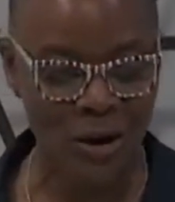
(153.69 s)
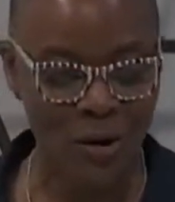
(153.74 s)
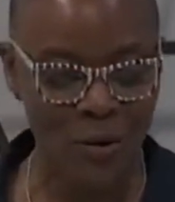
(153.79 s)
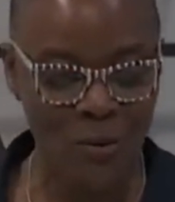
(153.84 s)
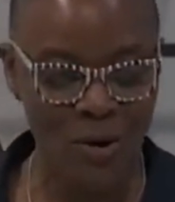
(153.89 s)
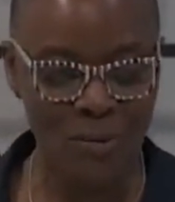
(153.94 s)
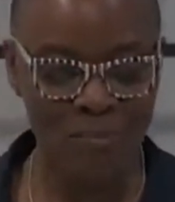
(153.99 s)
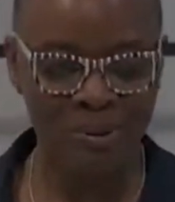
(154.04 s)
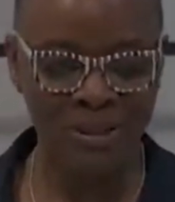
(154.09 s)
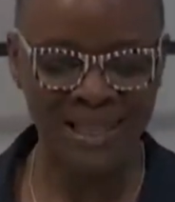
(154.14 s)

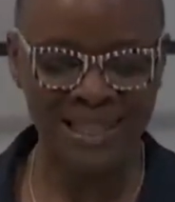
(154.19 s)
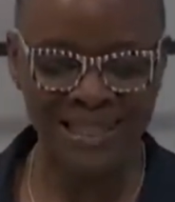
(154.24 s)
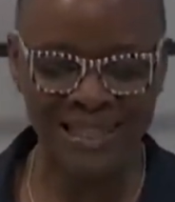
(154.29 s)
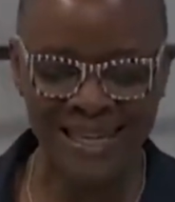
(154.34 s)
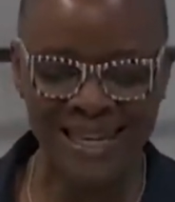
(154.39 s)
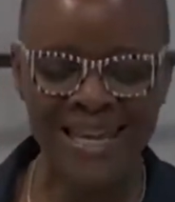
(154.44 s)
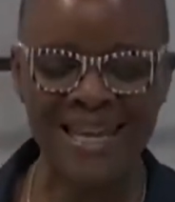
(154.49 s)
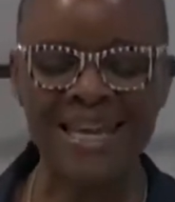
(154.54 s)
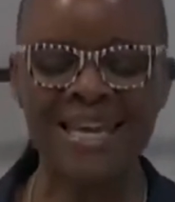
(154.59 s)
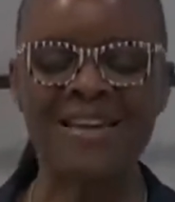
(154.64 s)
We
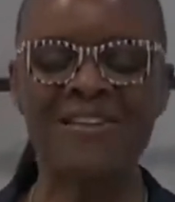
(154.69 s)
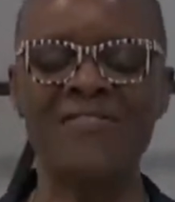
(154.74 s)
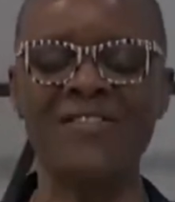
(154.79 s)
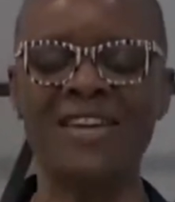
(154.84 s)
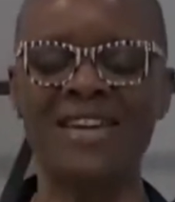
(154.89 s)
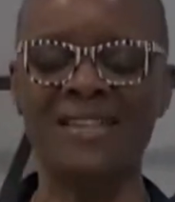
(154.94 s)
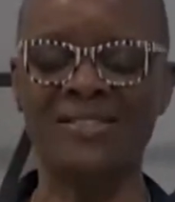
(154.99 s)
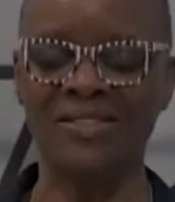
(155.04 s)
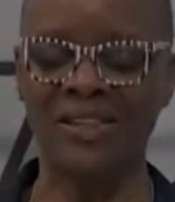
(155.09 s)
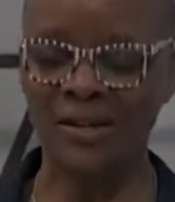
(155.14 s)
believe
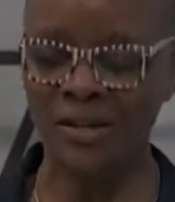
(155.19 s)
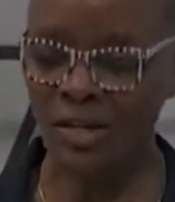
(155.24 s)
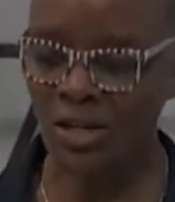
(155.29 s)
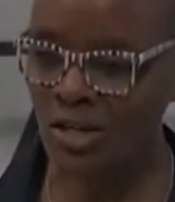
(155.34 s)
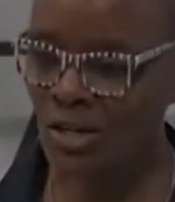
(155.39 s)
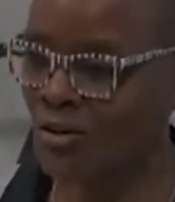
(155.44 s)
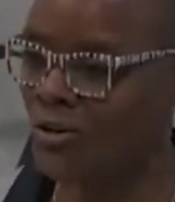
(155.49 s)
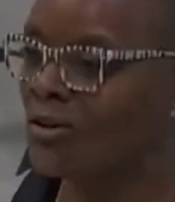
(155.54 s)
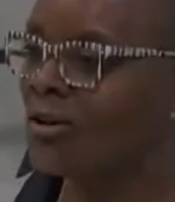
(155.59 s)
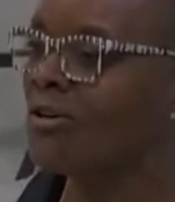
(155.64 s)
in the
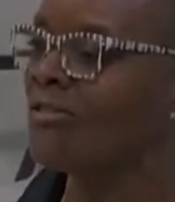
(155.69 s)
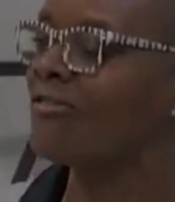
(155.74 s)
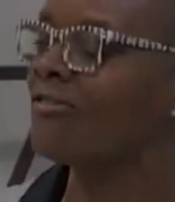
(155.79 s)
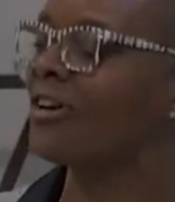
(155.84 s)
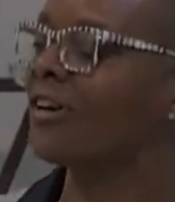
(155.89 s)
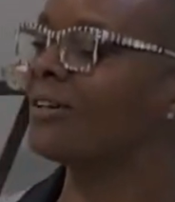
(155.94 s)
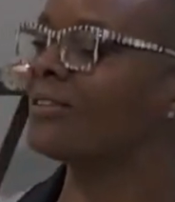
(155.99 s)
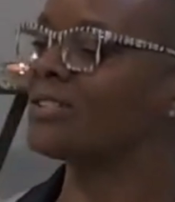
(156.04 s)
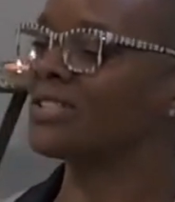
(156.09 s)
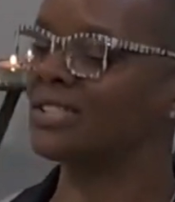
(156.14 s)

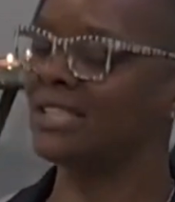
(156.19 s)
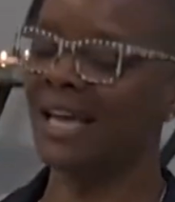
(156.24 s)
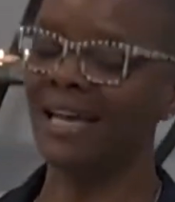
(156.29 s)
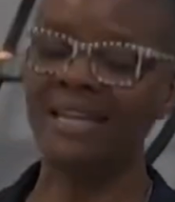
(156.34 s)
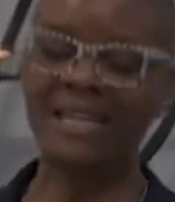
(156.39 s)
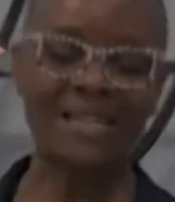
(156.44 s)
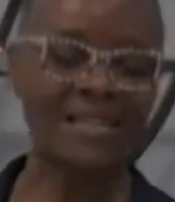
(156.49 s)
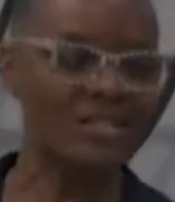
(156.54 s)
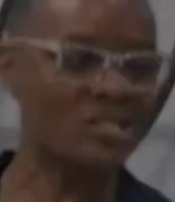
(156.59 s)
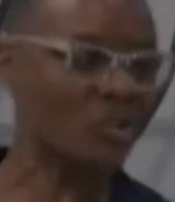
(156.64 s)
universe
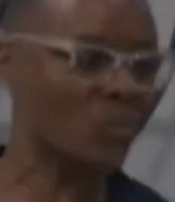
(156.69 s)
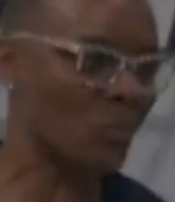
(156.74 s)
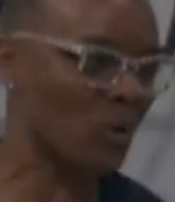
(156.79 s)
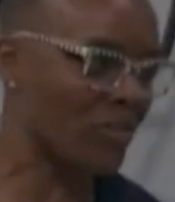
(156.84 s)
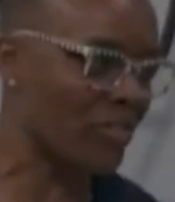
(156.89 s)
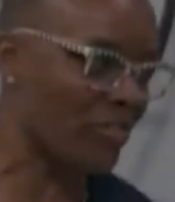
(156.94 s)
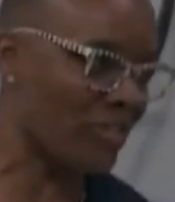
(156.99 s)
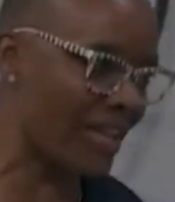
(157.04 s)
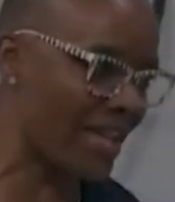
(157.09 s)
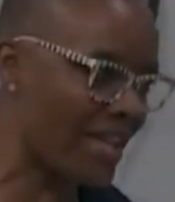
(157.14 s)
that is
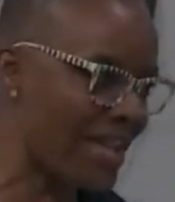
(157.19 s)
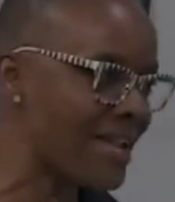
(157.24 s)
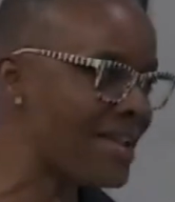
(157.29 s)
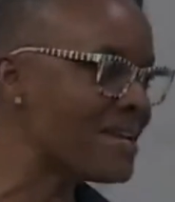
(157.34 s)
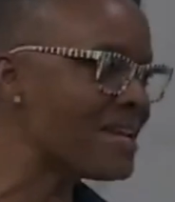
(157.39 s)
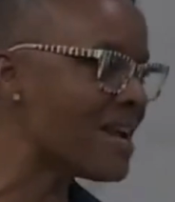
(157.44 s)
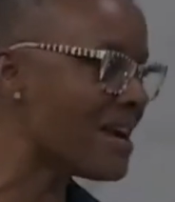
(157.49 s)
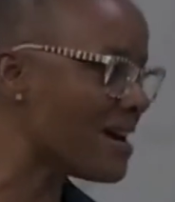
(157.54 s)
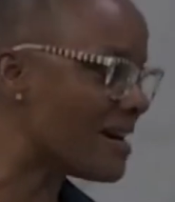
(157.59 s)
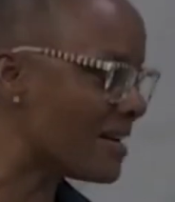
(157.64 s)

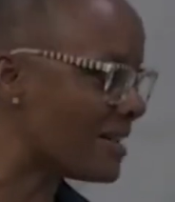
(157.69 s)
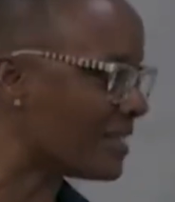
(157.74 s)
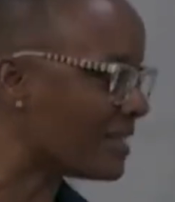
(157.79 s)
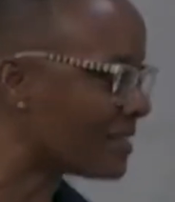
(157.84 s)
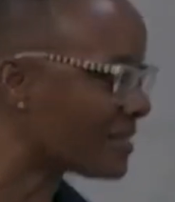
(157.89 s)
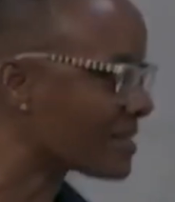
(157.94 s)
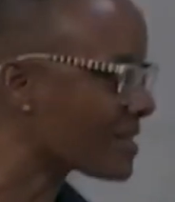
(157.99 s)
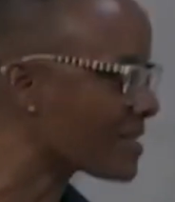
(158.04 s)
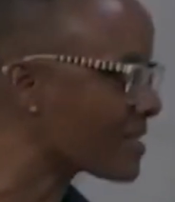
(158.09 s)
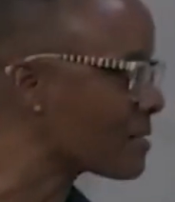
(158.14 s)
within
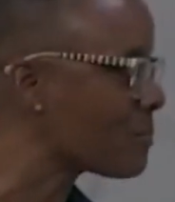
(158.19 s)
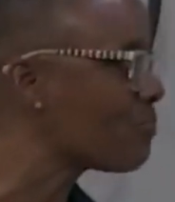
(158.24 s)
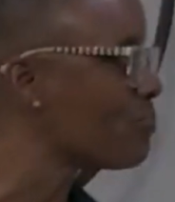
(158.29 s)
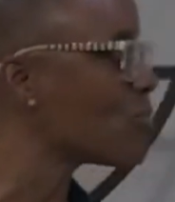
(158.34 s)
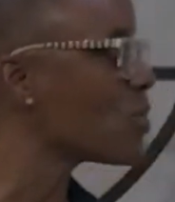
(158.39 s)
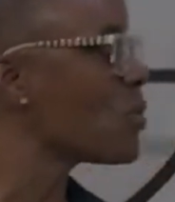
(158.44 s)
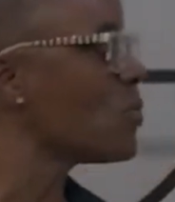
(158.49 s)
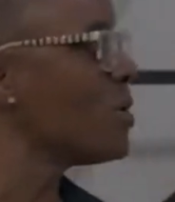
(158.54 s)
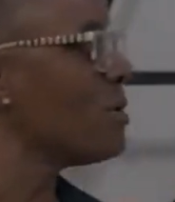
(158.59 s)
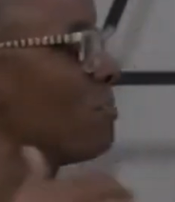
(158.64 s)
us. We